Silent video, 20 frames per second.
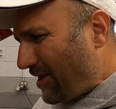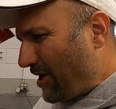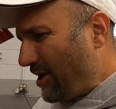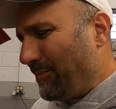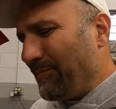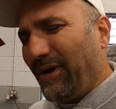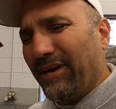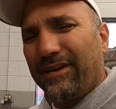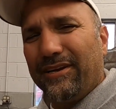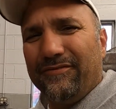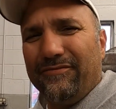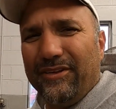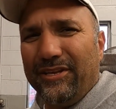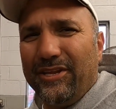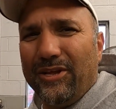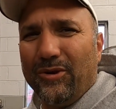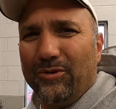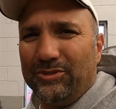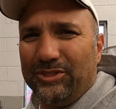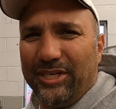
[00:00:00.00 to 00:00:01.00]
I'm not gonna
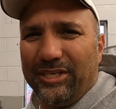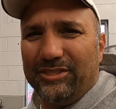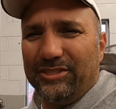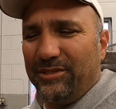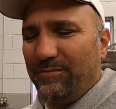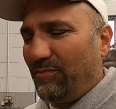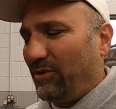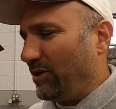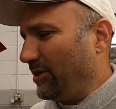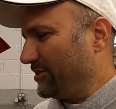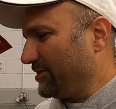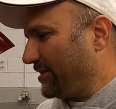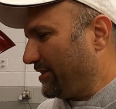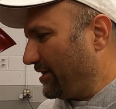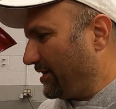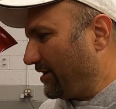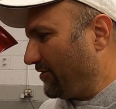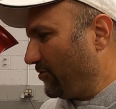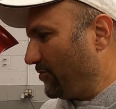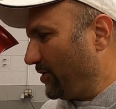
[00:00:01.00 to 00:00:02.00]
video changing the plugs. I
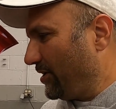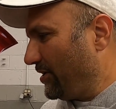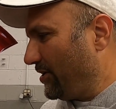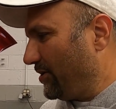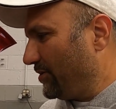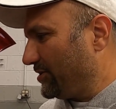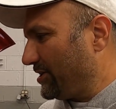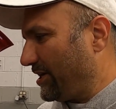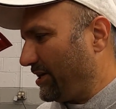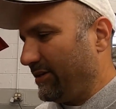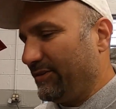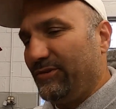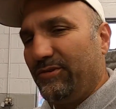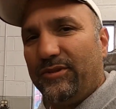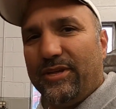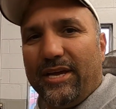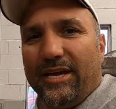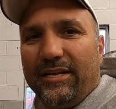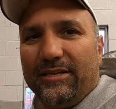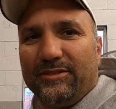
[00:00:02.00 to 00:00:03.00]
think everybody knows how to do
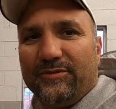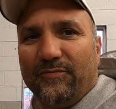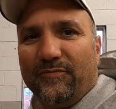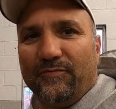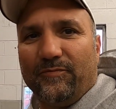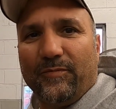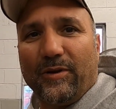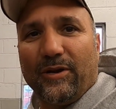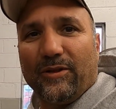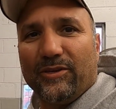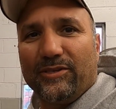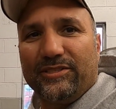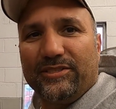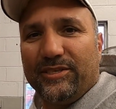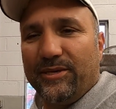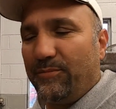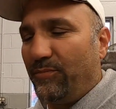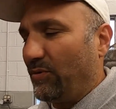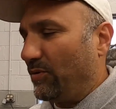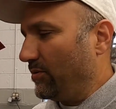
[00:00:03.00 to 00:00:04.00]
that. It's fairly
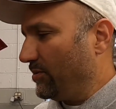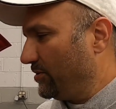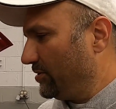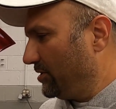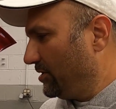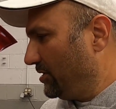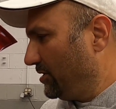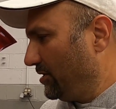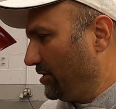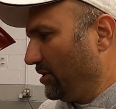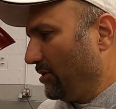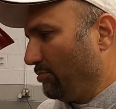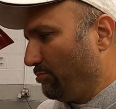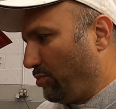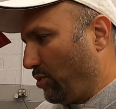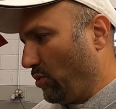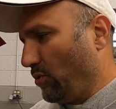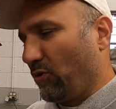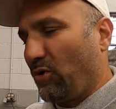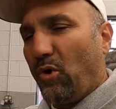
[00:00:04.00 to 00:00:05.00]
simple.
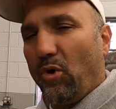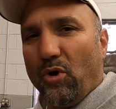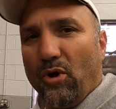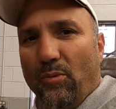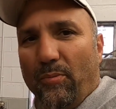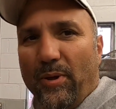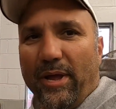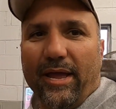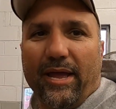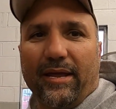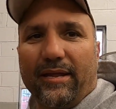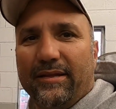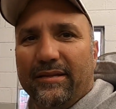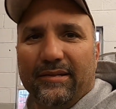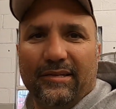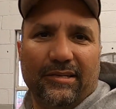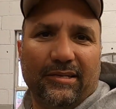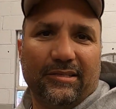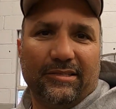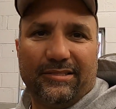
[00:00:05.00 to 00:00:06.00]
Pull the coil pack,
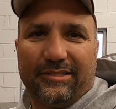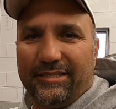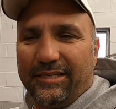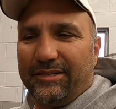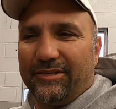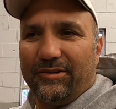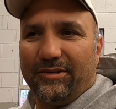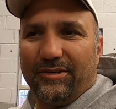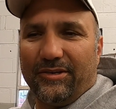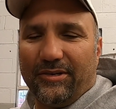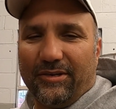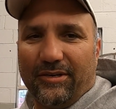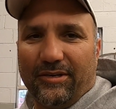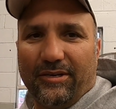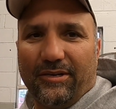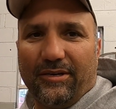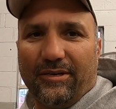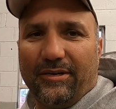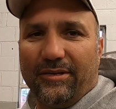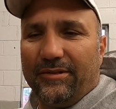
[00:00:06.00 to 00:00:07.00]
stick
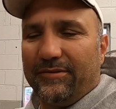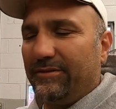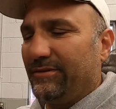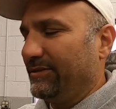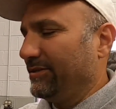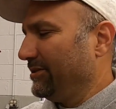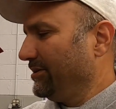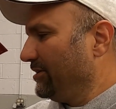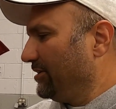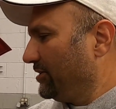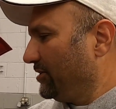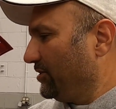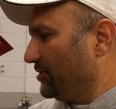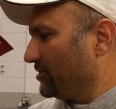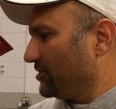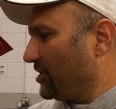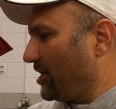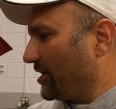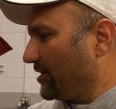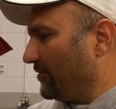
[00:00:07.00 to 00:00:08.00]
your
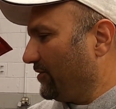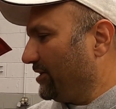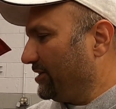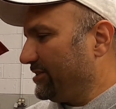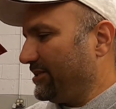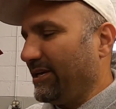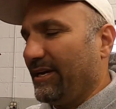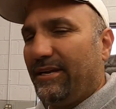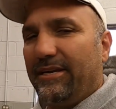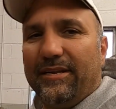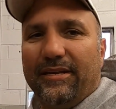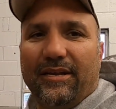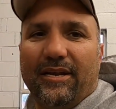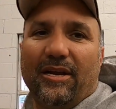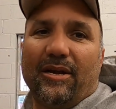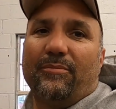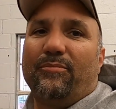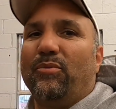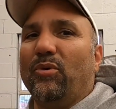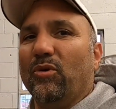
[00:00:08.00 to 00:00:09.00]
socket wrench down in
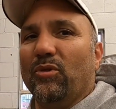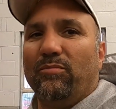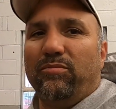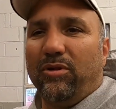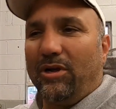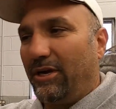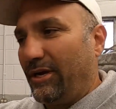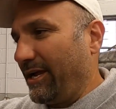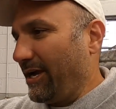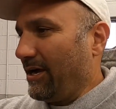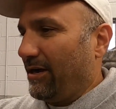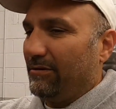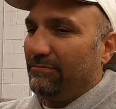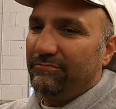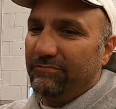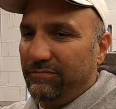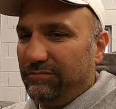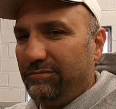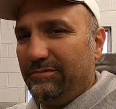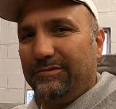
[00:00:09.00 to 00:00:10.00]
there, pull the plug
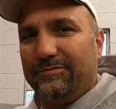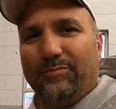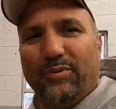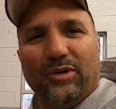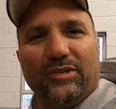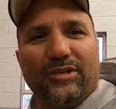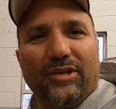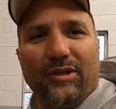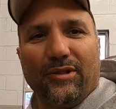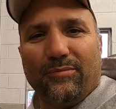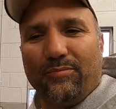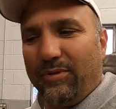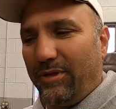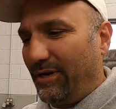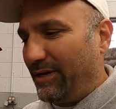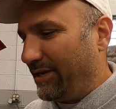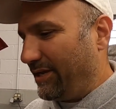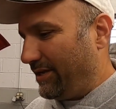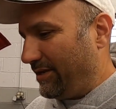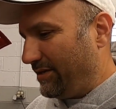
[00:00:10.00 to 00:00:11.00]
out, put the other
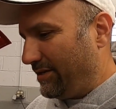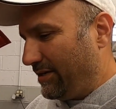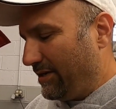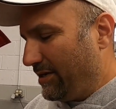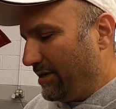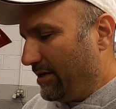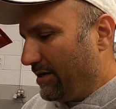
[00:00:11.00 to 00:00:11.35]
plug in.